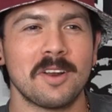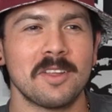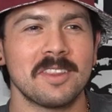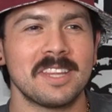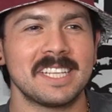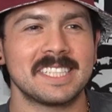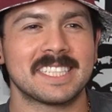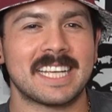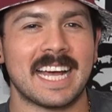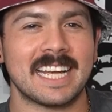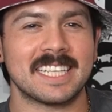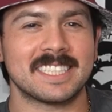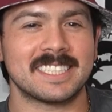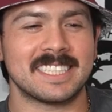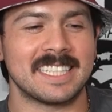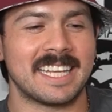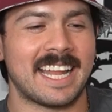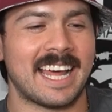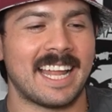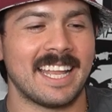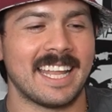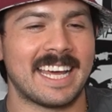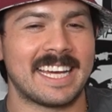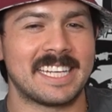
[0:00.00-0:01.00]
are these guys in
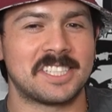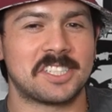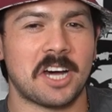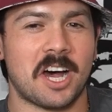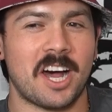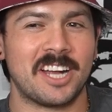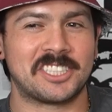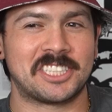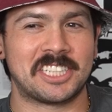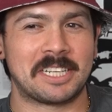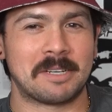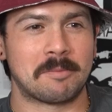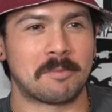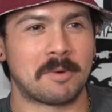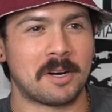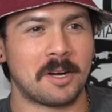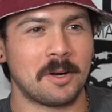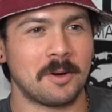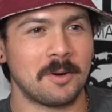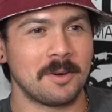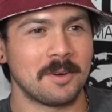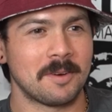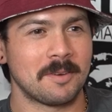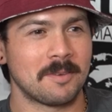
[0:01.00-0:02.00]
LA dodging,
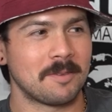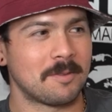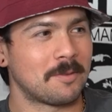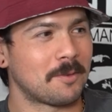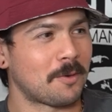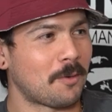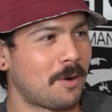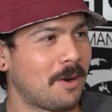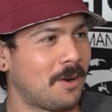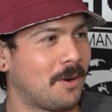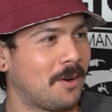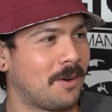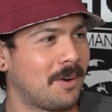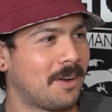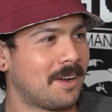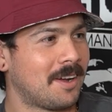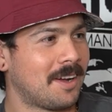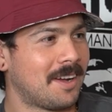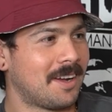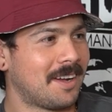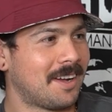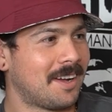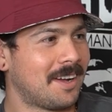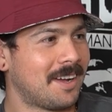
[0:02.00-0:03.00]
bro? For real,
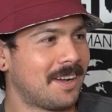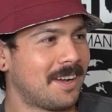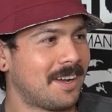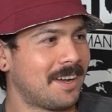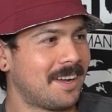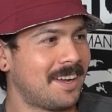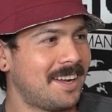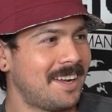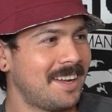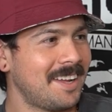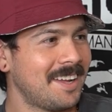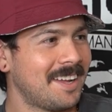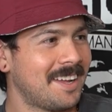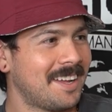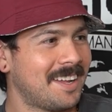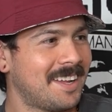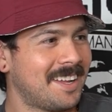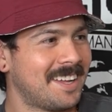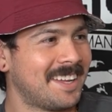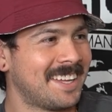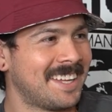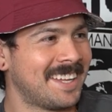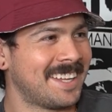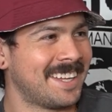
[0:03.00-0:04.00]
huh?
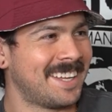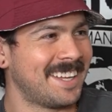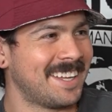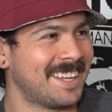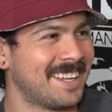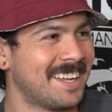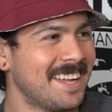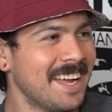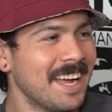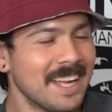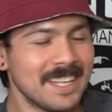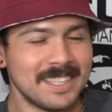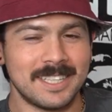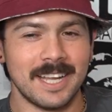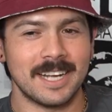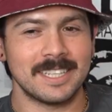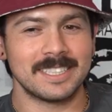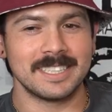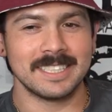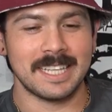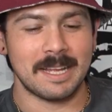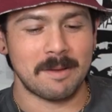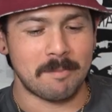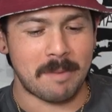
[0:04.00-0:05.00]

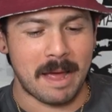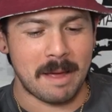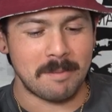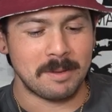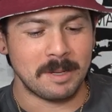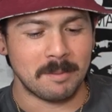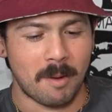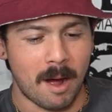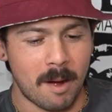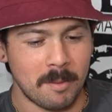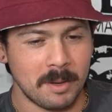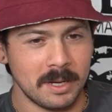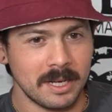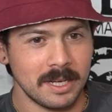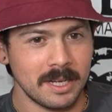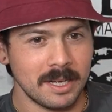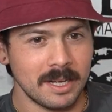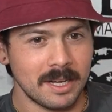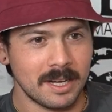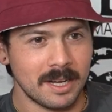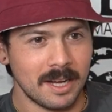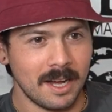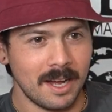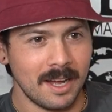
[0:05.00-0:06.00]
Dodging their baby mama,
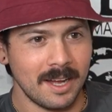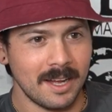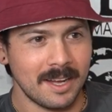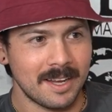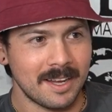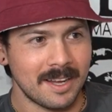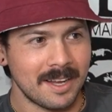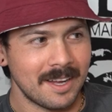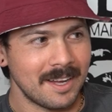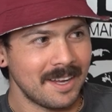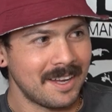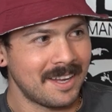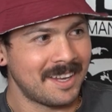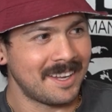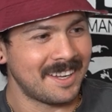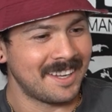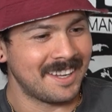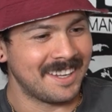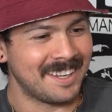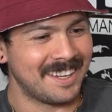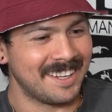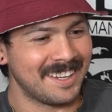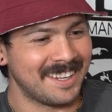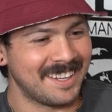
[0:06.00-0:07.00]
huh?
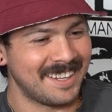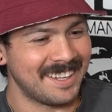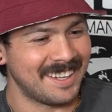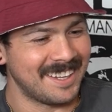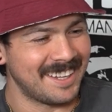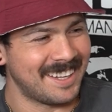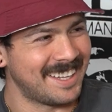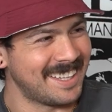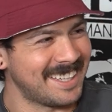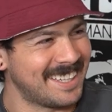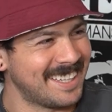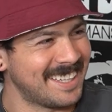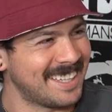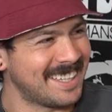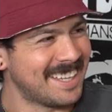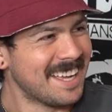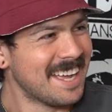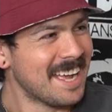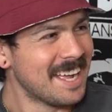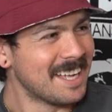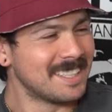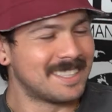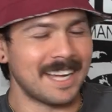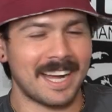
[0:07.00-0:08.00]

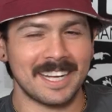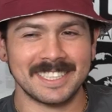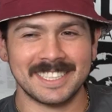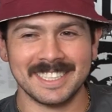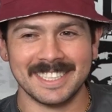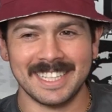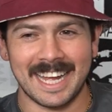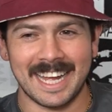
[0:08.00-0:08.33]
Mm-hmm. Dodging